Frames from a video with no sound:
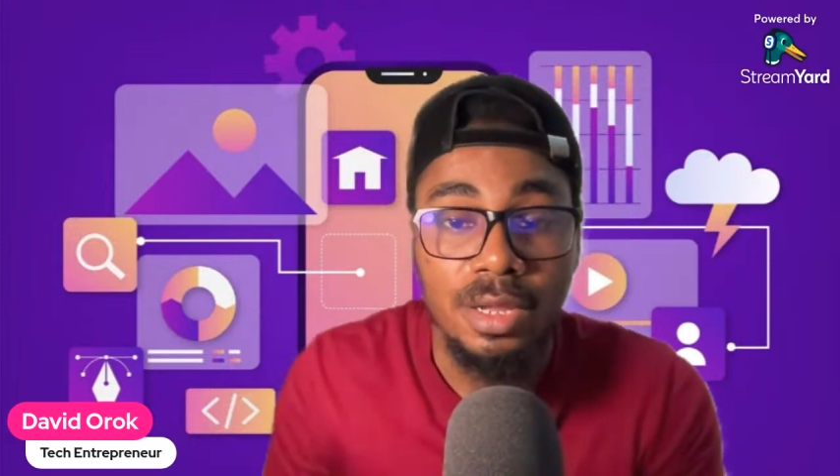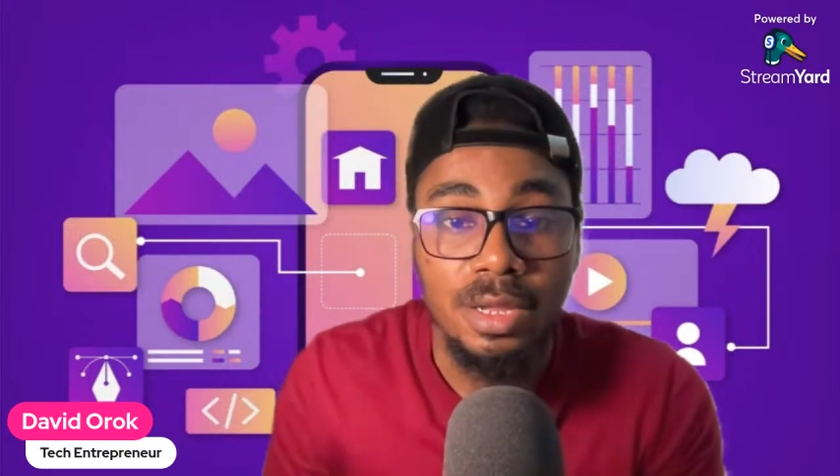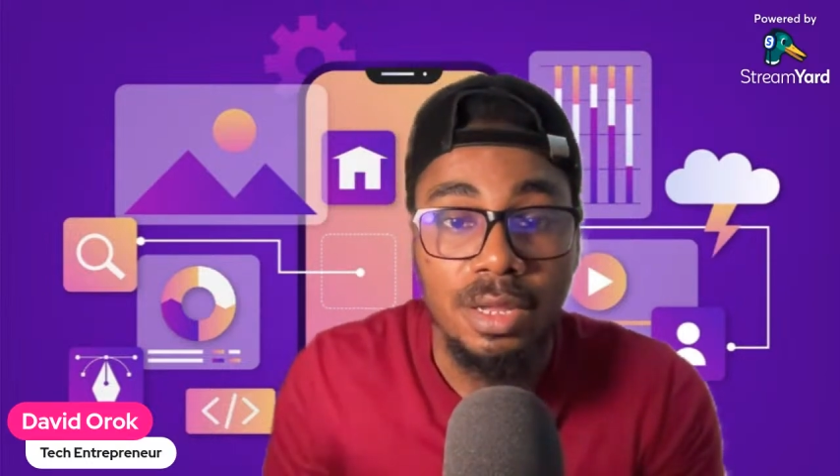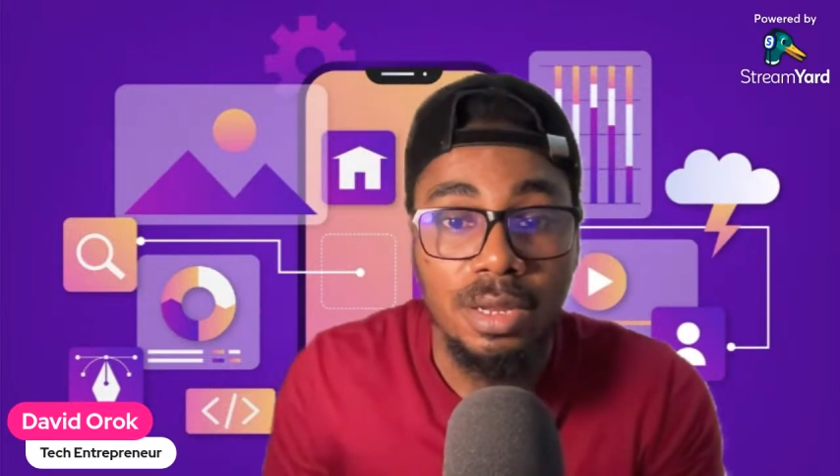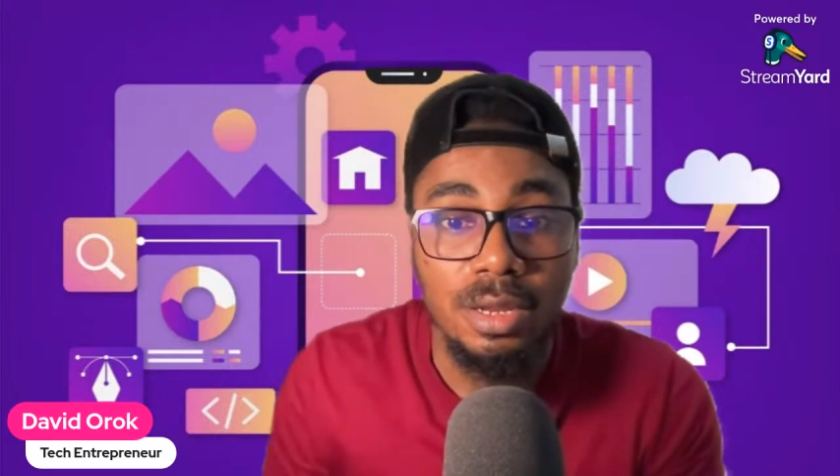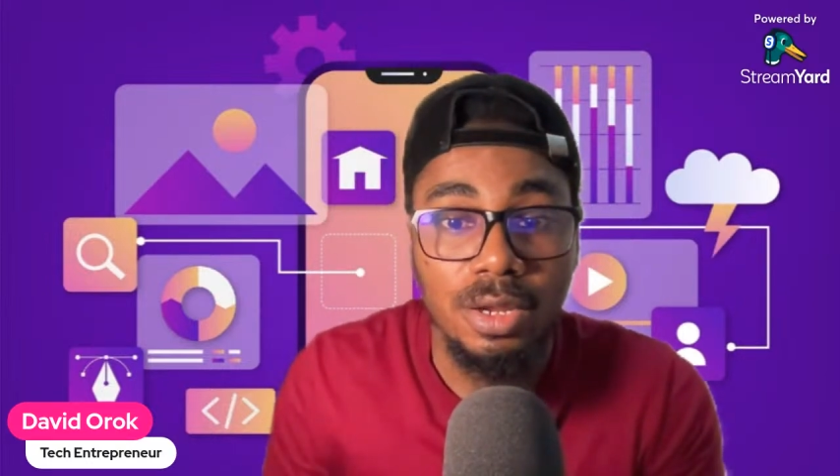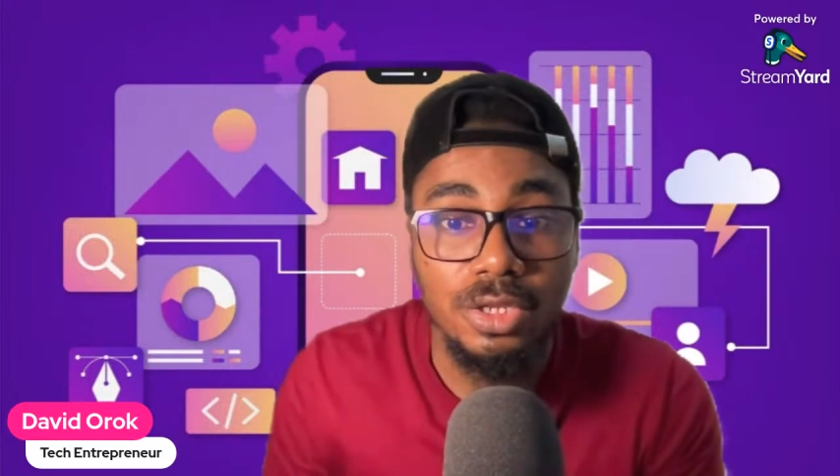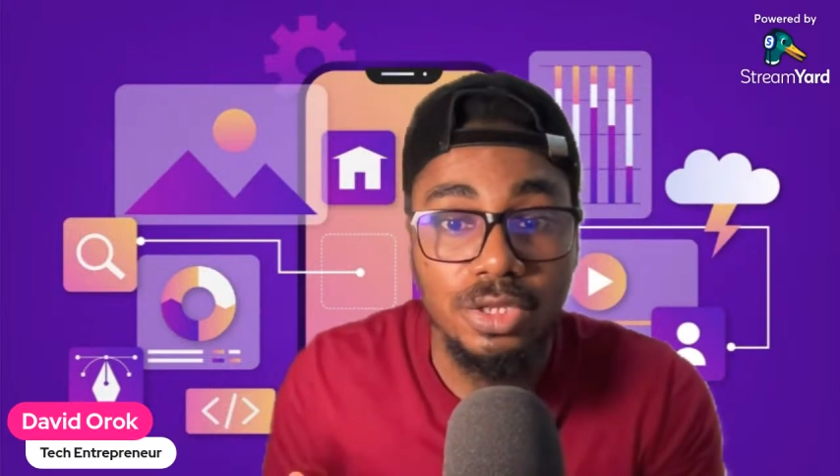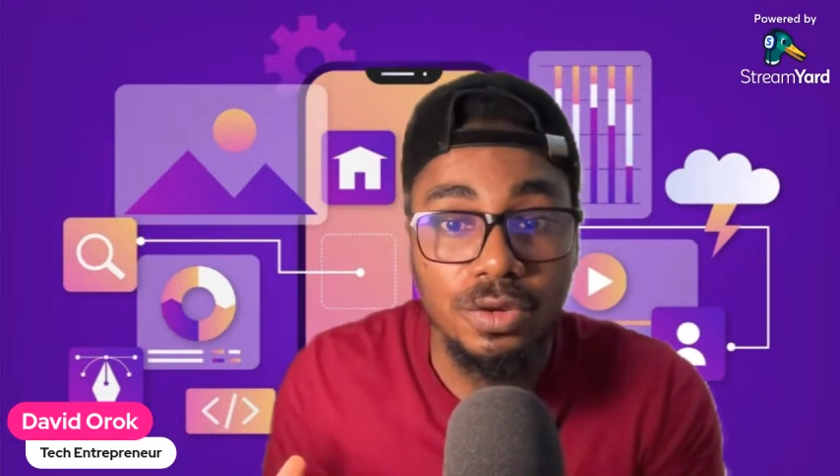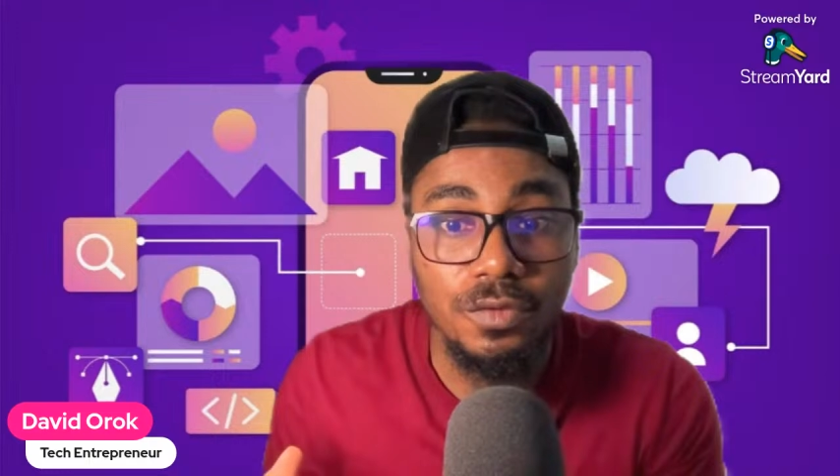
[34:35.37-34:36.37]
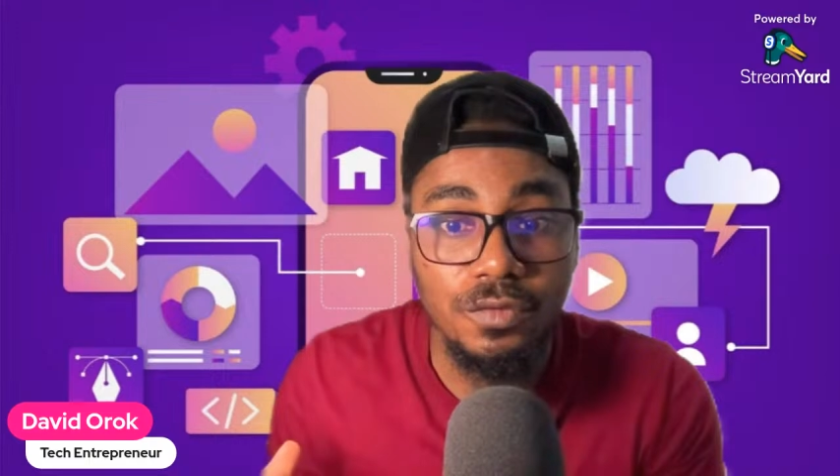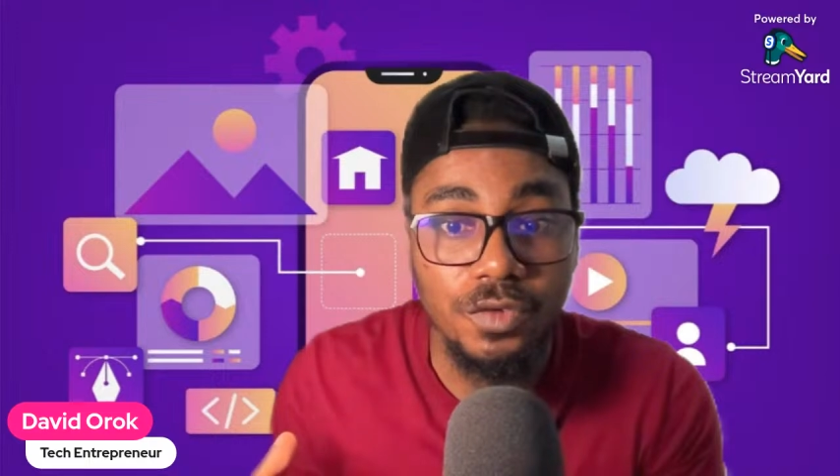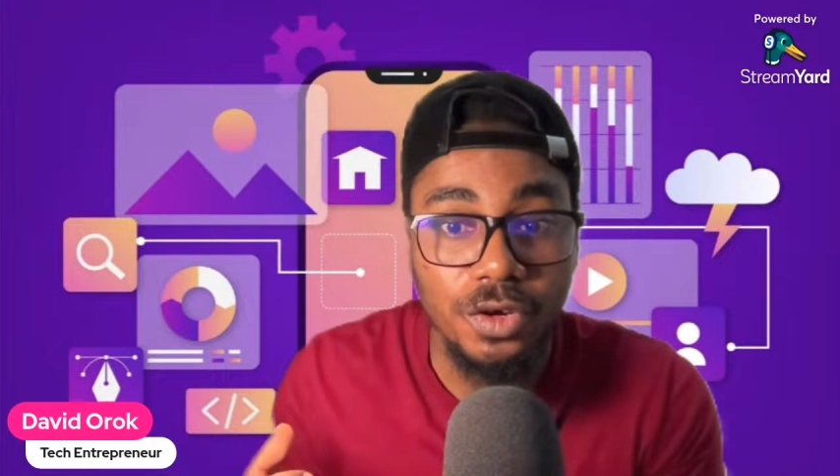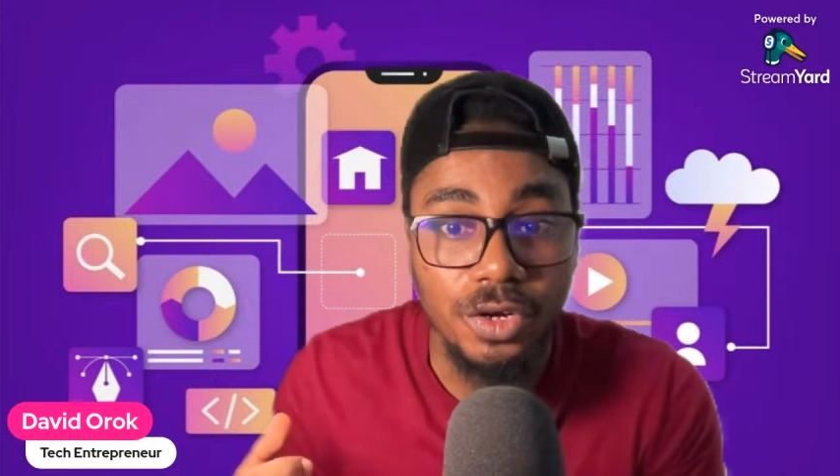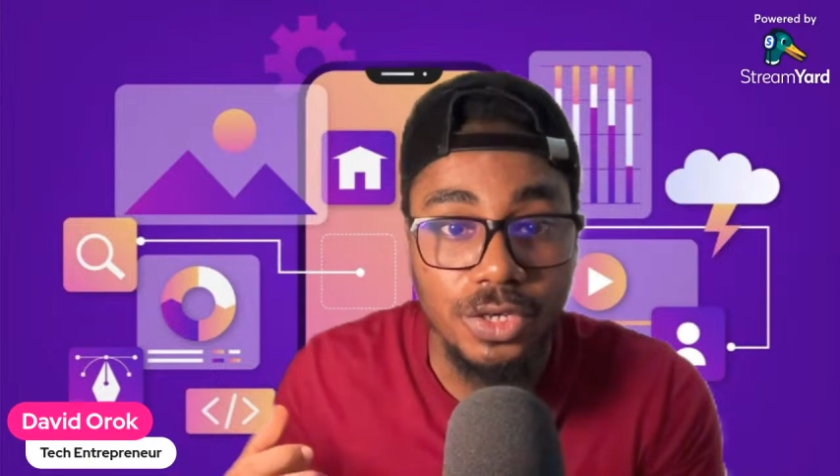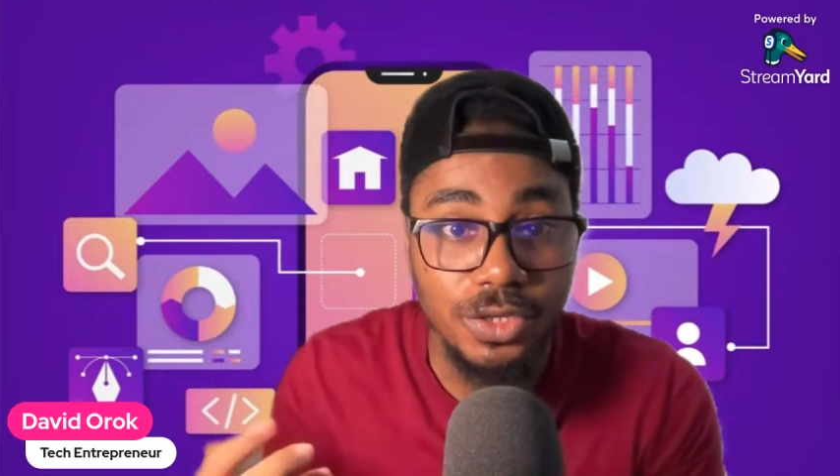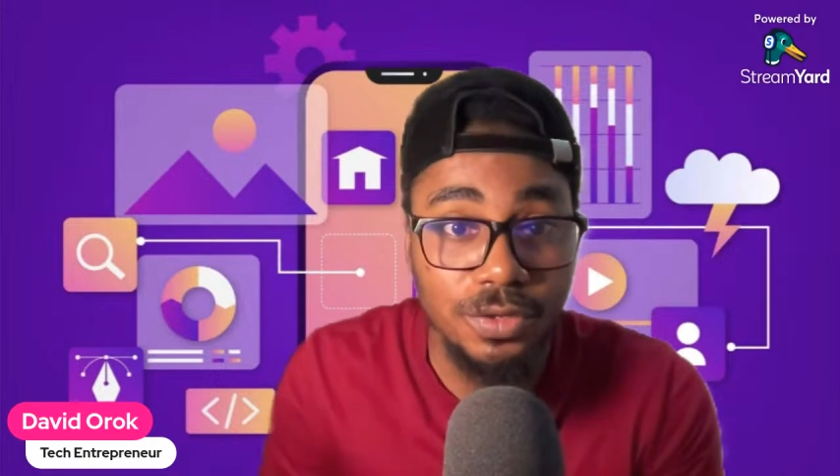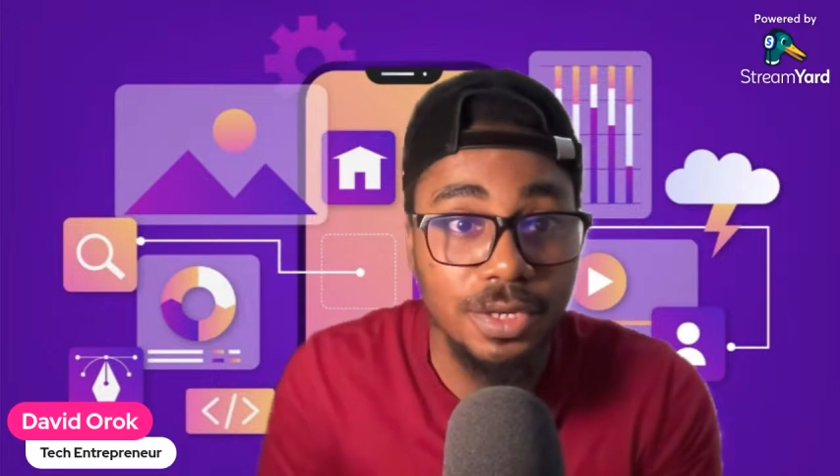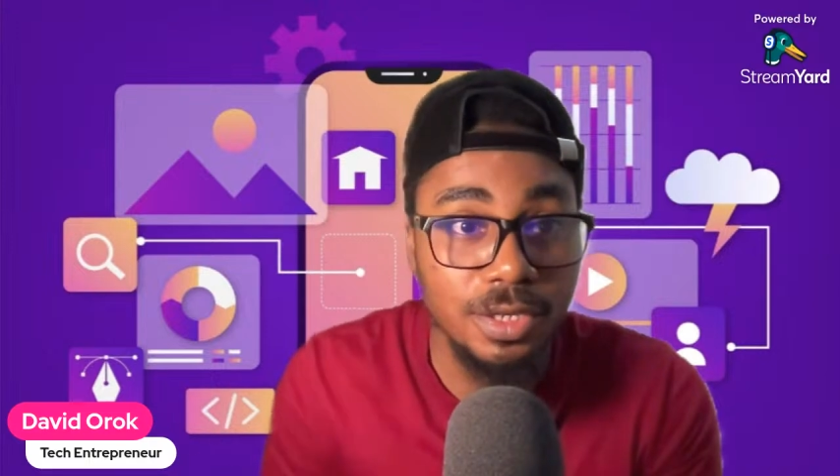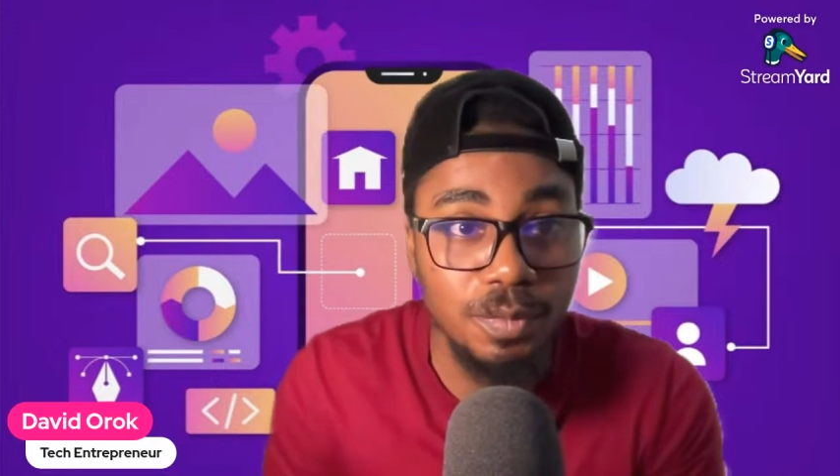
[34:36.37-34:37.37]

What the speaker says: lots of students,